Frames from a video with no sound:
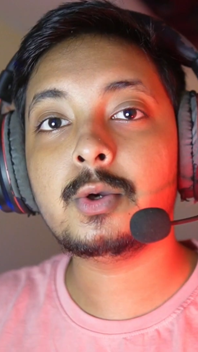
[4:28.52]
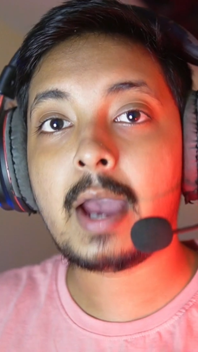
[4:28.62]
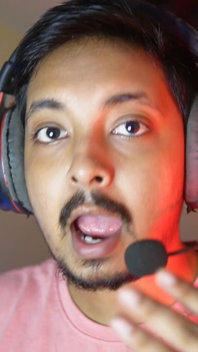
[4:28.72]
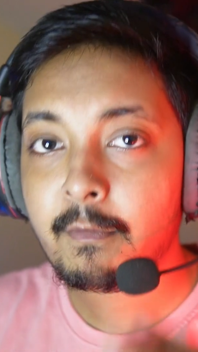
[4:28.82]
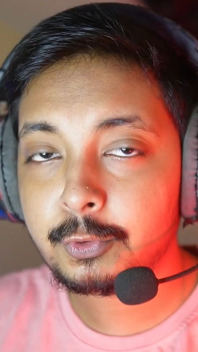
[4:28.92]
you
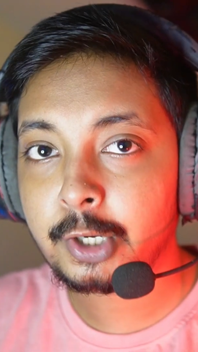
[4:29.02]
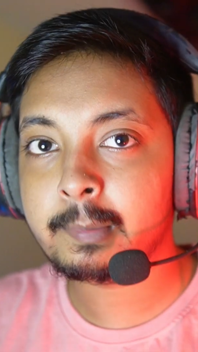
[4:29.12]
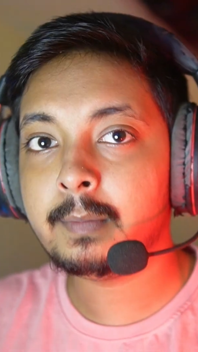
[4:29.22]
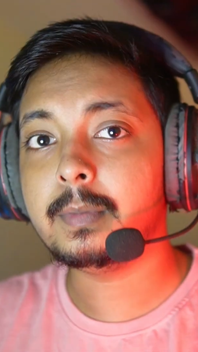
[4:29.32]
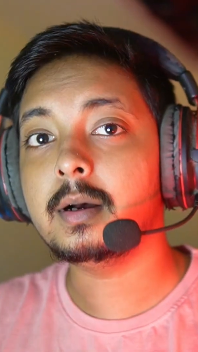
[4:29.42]
have to
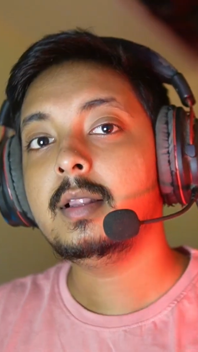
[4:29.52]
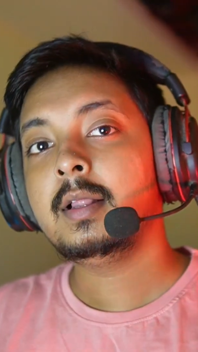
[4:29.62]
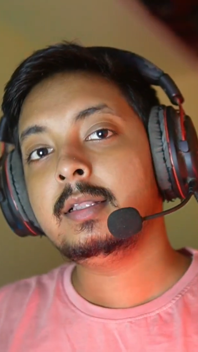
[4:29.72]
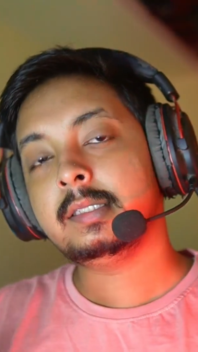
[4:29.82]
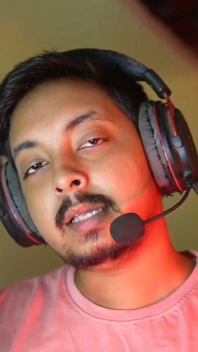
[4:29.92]
remember,
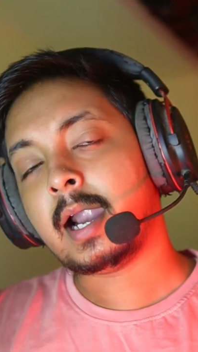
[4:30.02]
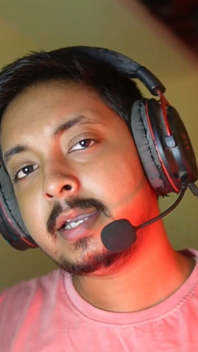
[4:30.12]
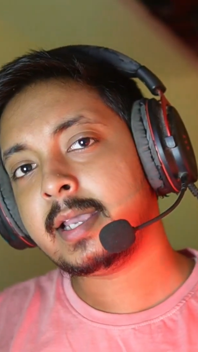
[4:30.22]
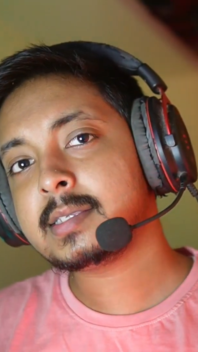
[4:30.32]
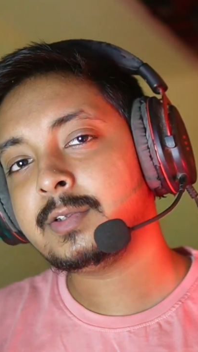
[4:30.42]
the
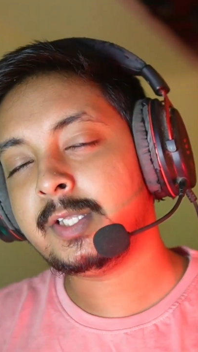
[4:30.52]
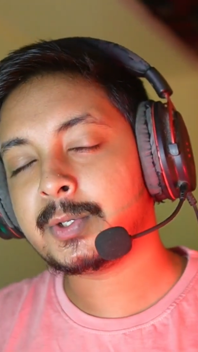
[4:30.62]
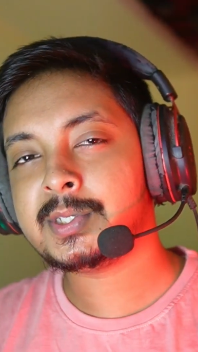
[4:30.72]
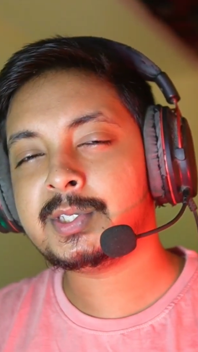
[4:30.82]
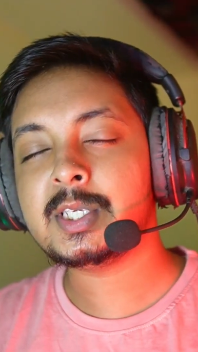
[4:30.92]
RTX
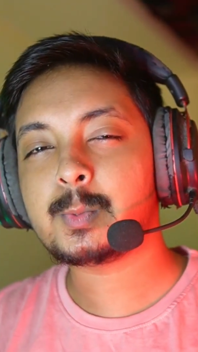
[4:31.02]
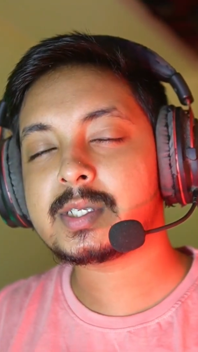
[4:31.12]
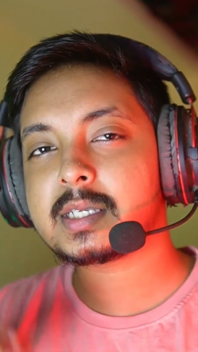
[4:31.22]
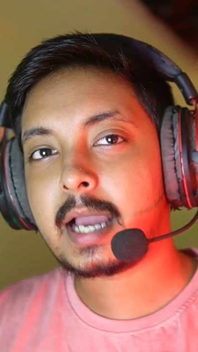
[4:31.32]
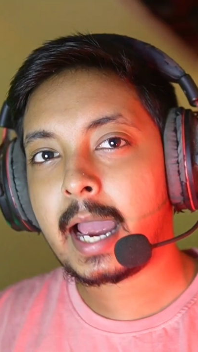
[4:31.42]
3000 series
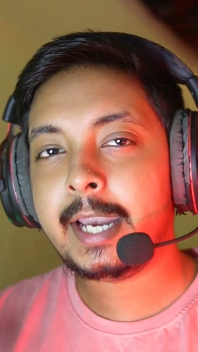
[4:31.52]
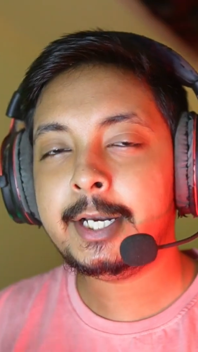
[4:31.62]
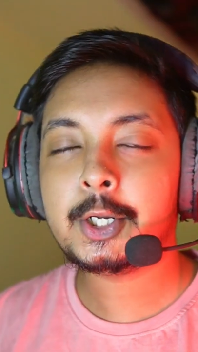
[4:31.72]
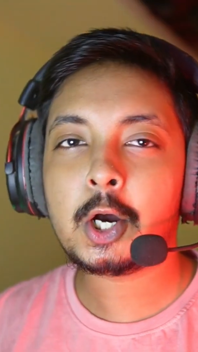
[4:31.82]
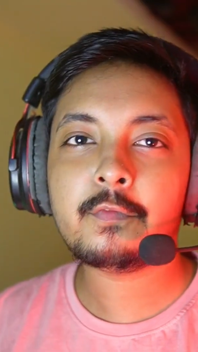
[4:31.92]
was
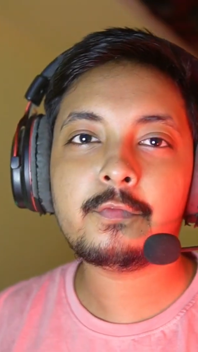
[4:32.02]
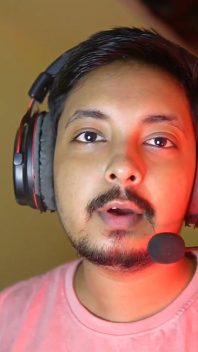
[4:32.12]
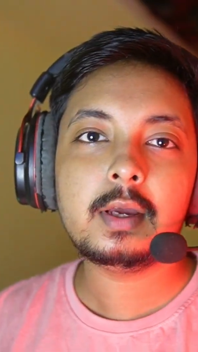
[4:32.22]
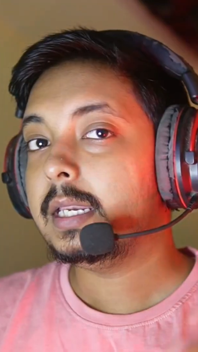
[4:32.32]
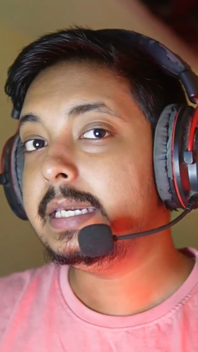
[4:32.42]
kind of
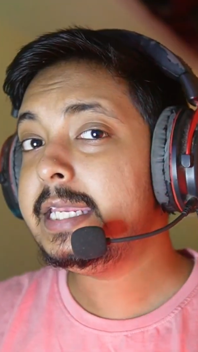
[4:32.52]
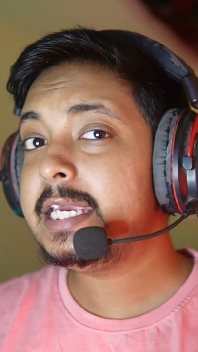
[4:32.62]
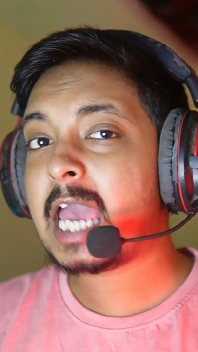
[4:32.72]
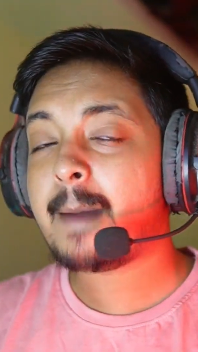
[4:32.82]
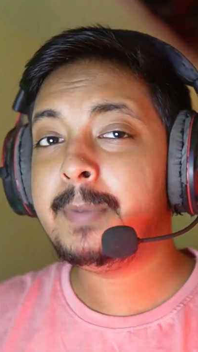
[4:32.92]

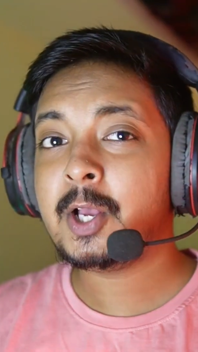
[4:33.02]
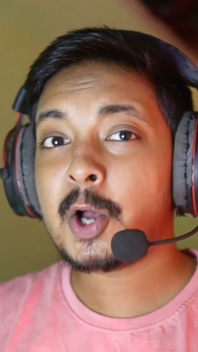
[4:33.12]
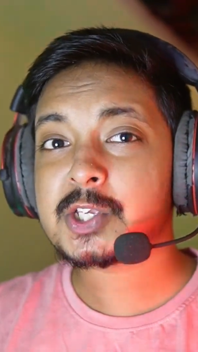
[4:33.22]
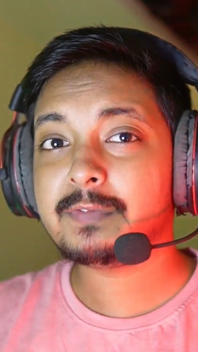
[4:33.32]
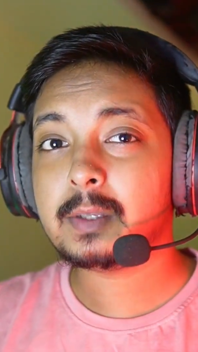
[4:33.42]
kneecapped
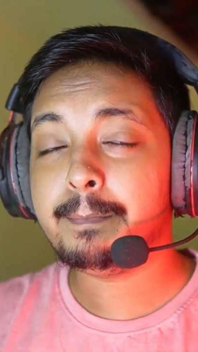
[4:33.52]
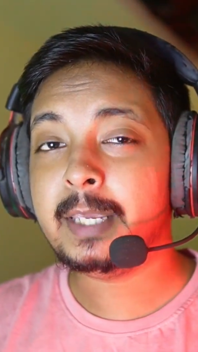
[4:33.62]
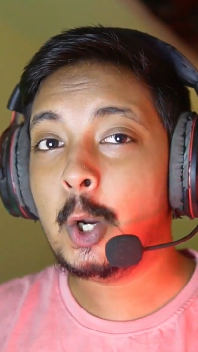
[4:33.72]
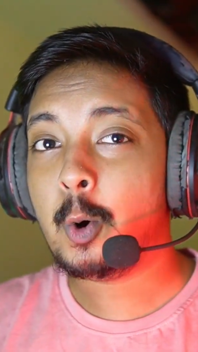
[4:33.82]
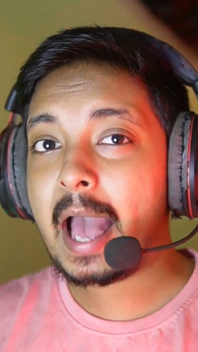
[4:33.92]
because of the
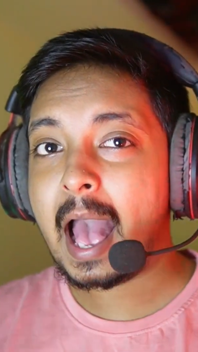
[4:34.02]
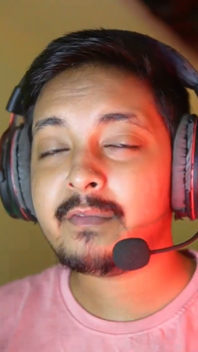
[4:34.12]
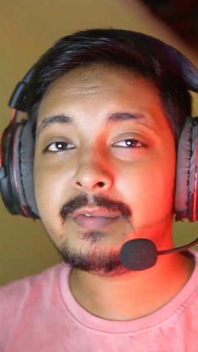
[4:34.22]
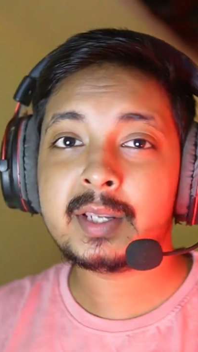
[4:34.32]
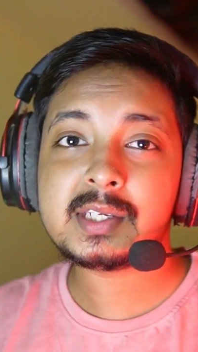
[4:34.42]
below
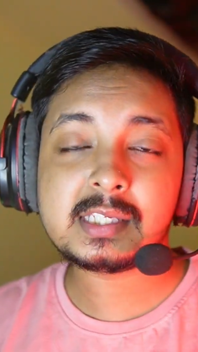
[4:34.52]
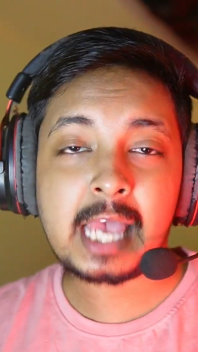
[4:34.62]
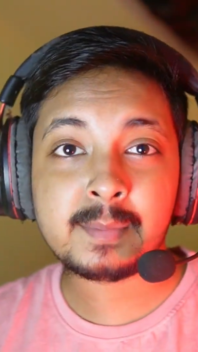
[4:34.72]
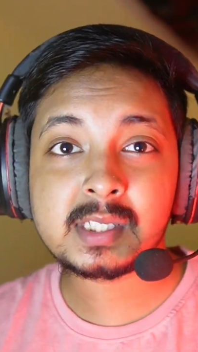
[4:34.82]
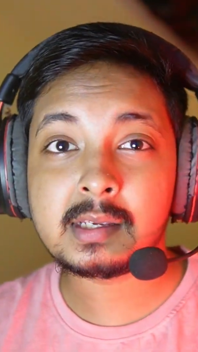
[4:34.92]
average
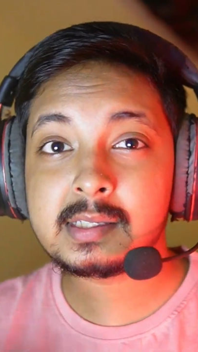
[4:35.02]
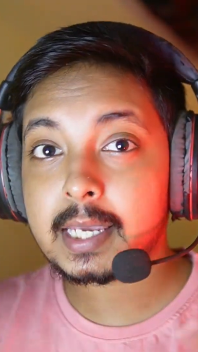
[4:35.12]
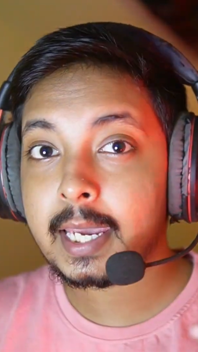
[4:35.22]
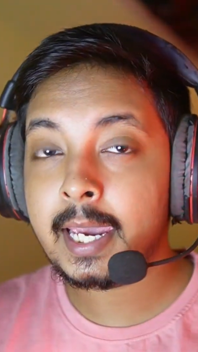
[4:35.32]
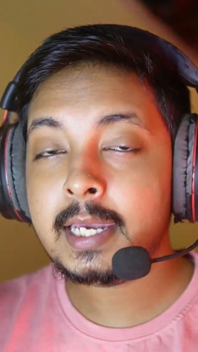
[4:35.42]
Samsung's
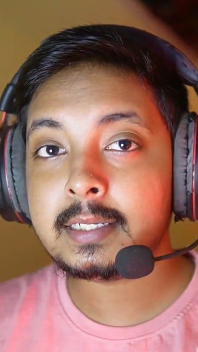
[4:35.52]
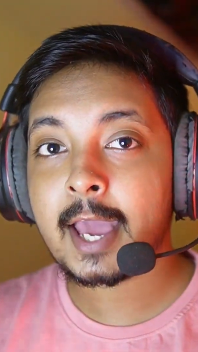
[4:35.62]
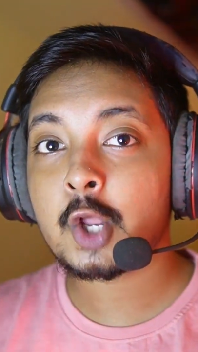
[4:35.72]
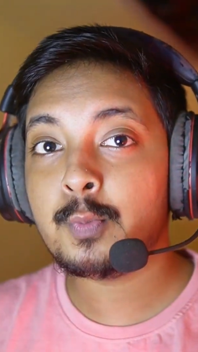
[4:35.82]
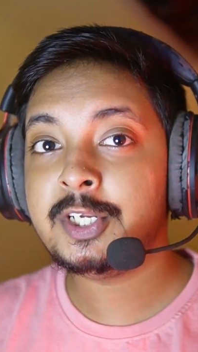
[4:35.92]

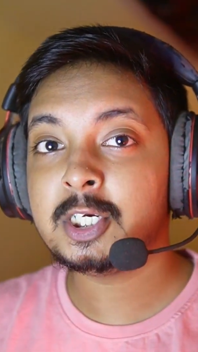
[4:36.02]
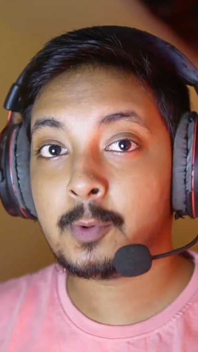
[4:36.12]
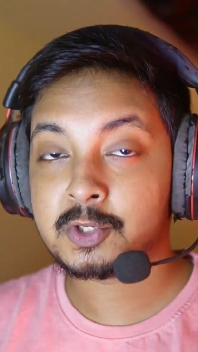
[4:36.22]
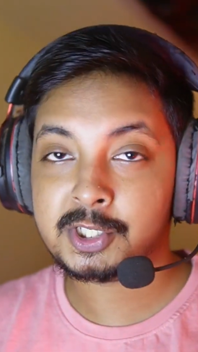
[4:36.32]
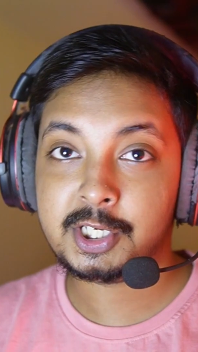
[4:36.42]
8nm
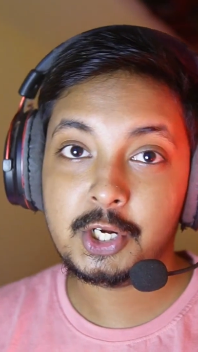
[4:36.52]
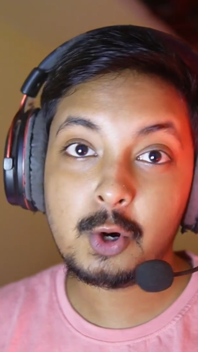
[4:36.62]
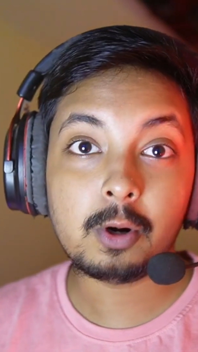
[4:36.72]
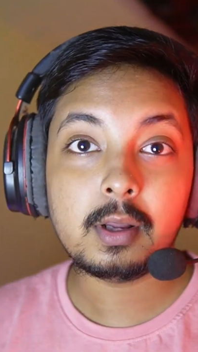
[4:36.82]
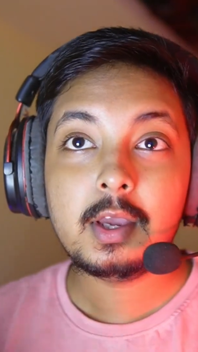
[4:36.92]
processing
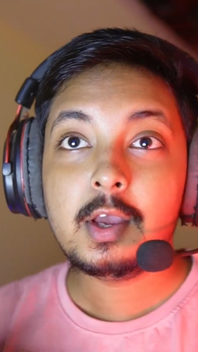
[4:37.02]
node,